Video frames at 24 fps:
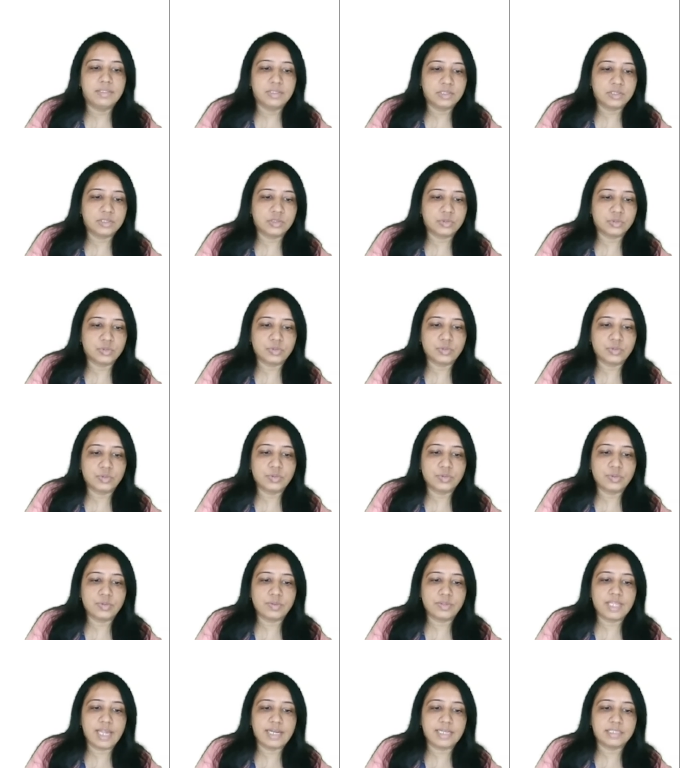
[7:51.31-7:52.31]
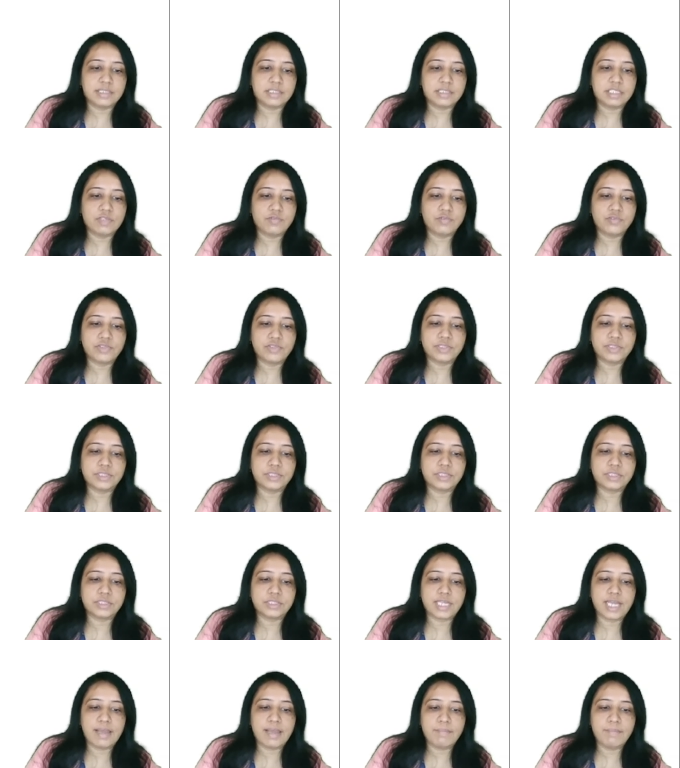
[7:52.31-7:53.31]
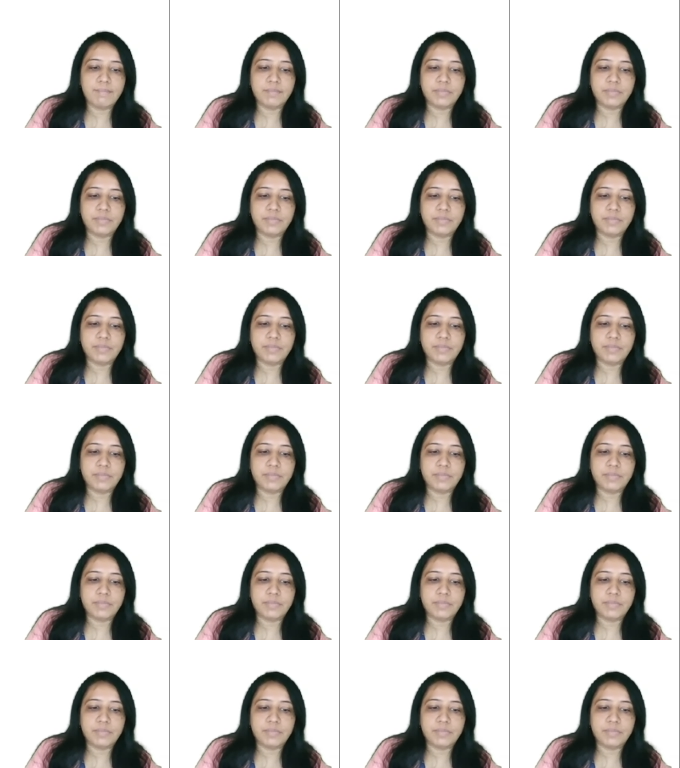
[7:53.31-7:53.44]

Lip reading: So that is the first step.